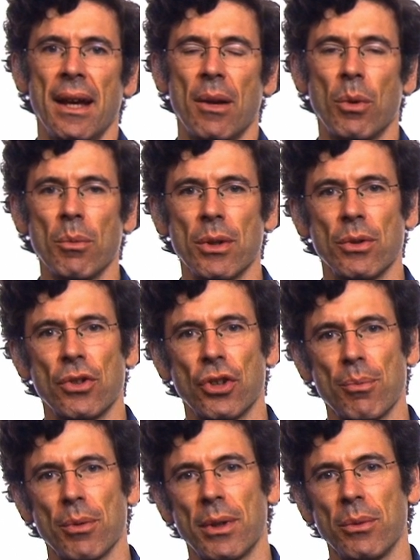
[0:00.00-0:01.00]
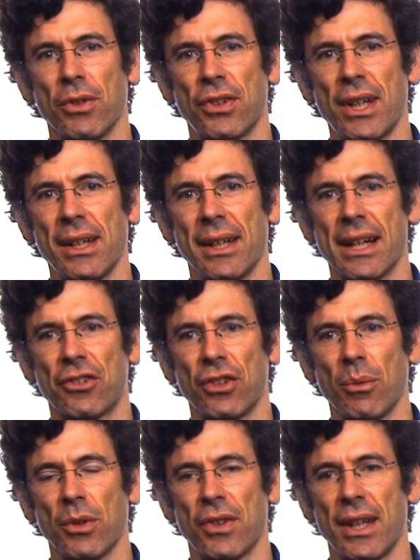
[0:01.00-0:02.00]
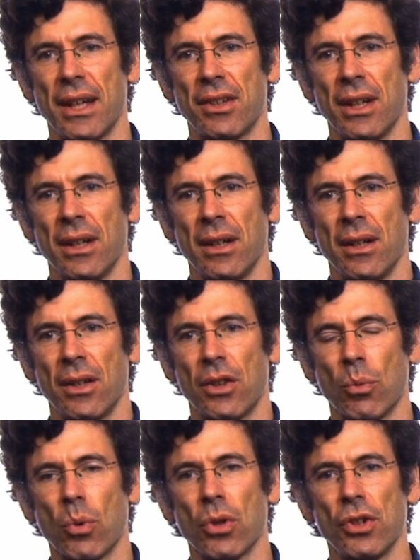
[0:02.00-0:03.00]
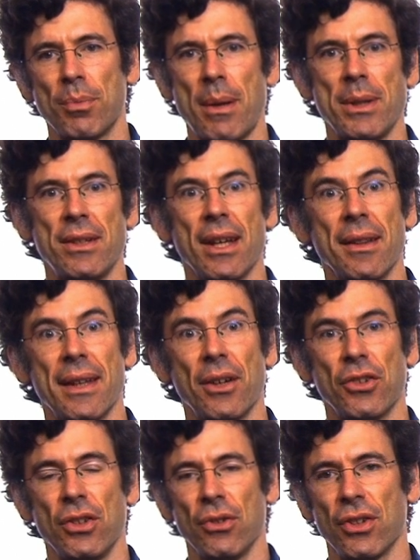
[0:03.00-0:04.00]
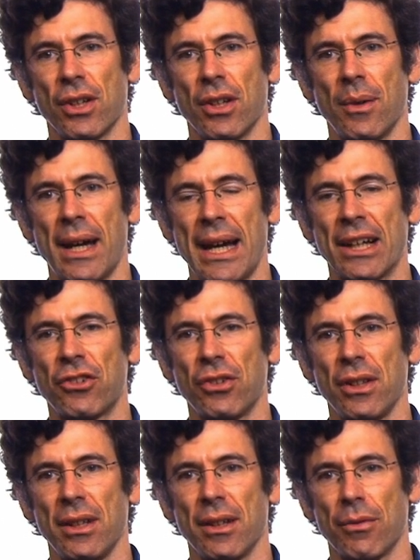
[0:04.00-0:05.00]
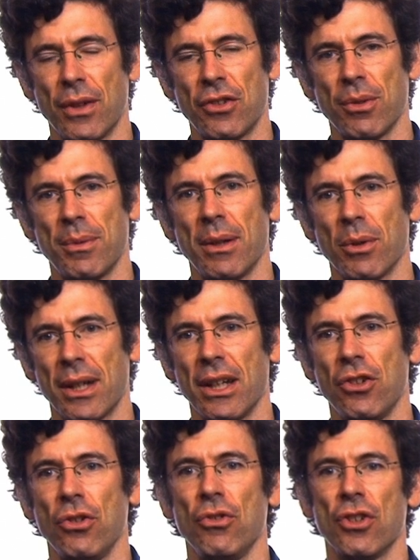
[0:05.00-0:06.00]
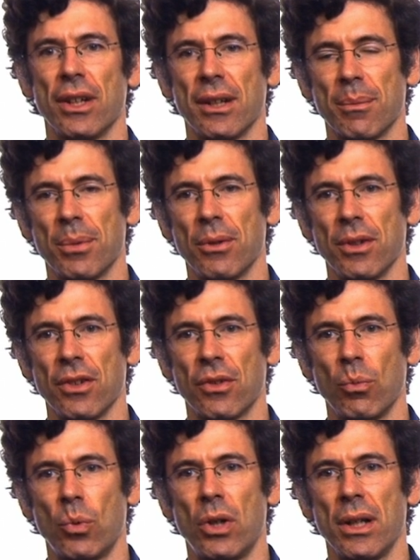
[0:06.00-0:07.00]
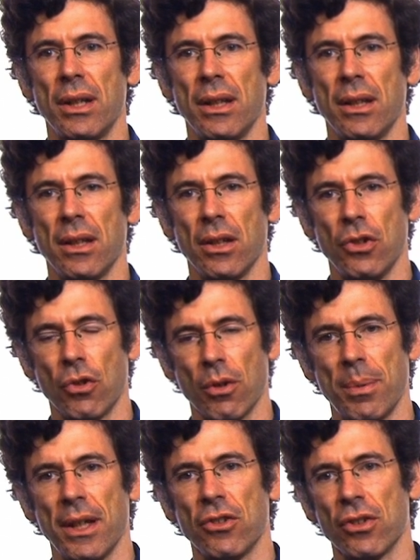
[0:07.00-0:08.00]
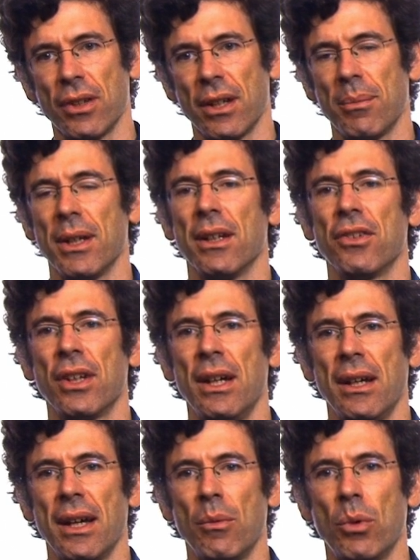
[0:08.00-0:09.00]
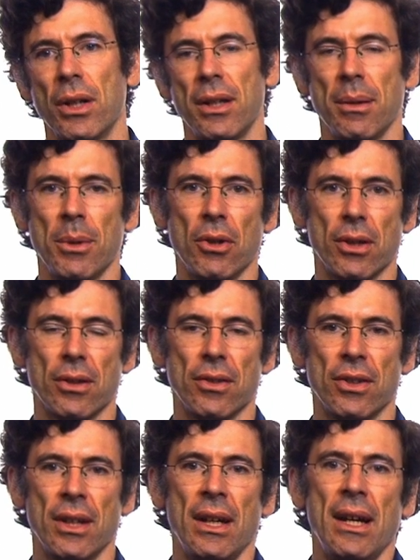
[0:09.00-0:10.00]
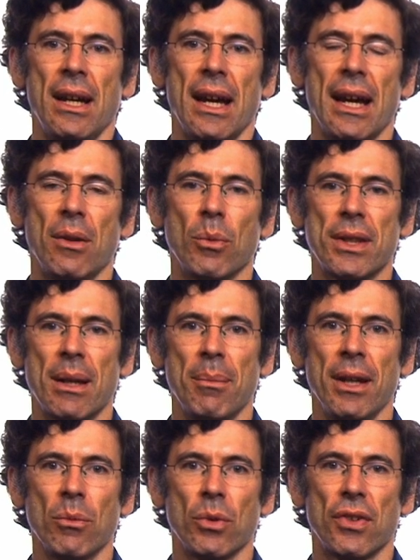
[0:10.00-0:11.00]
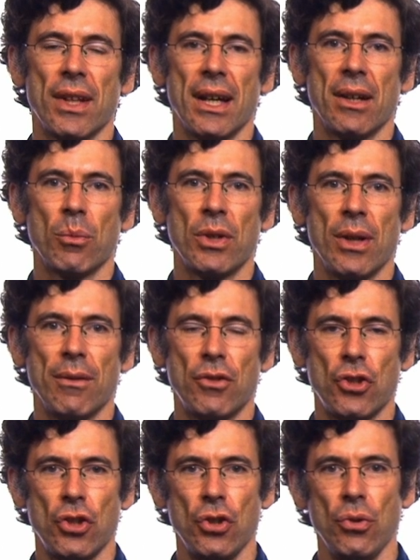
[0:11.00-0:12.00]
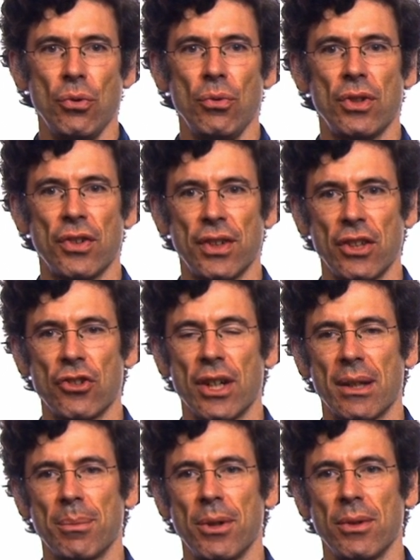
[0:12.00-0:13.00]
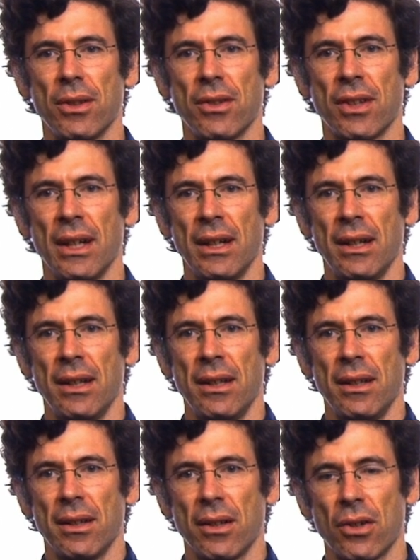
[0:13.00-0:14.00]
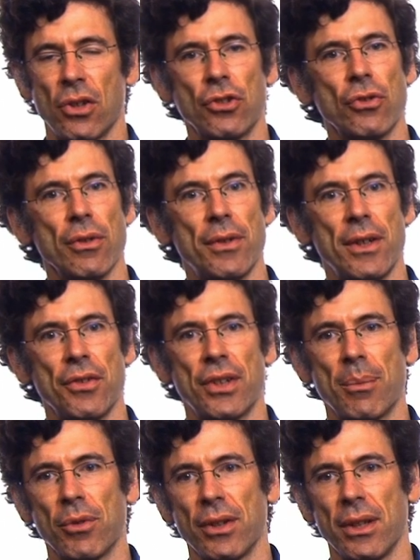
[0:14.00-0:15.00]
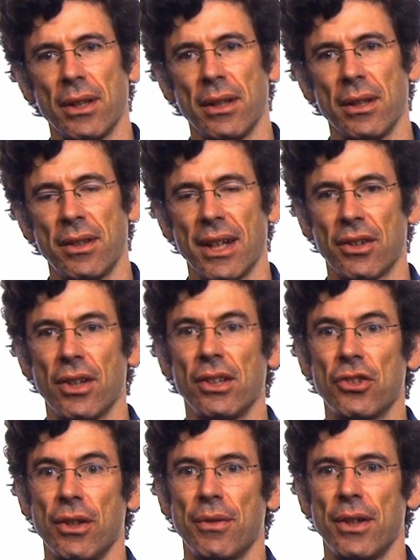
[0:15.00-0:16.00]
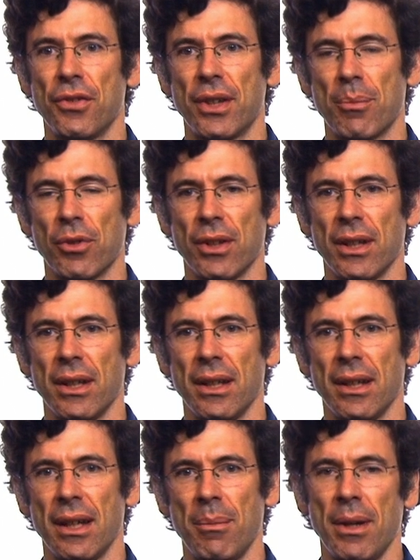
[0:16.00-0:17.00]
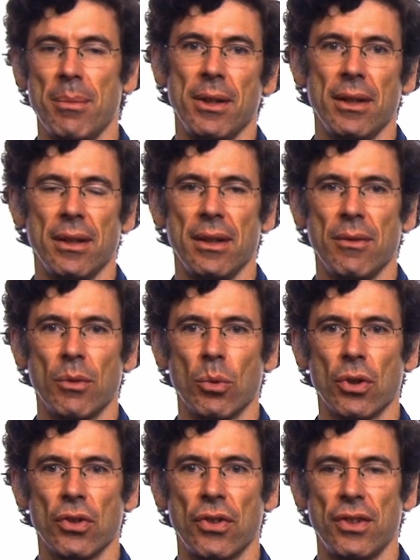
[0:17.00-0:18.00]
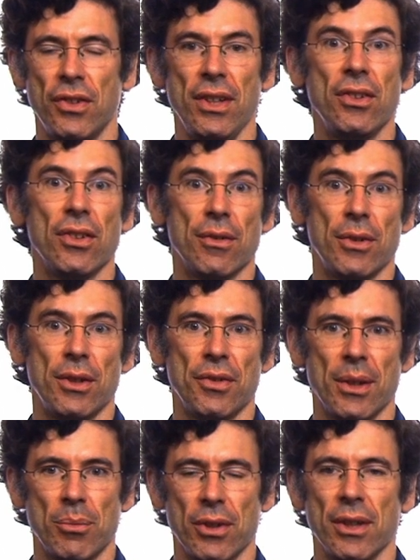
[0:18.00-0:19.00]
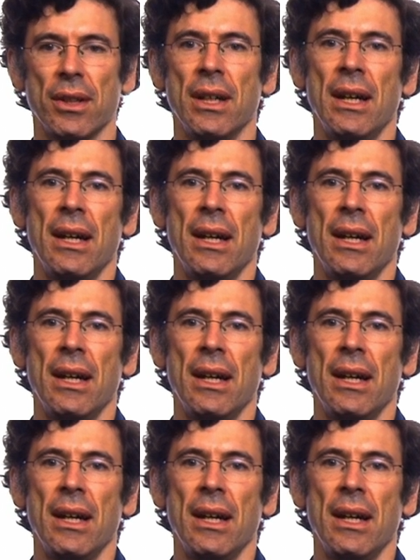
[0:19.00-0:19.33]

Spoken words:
And one way to interpret what it was saying actually was that the world maybe 10,000 years ago, actually the friendship network had two giant components, one in the Europe-Asia landmass and one in the Americas. And what that meant was that when you have two distinct giant components, culture evolves separately, technology evolves separately, and maybe even worse, diseases evolve separately.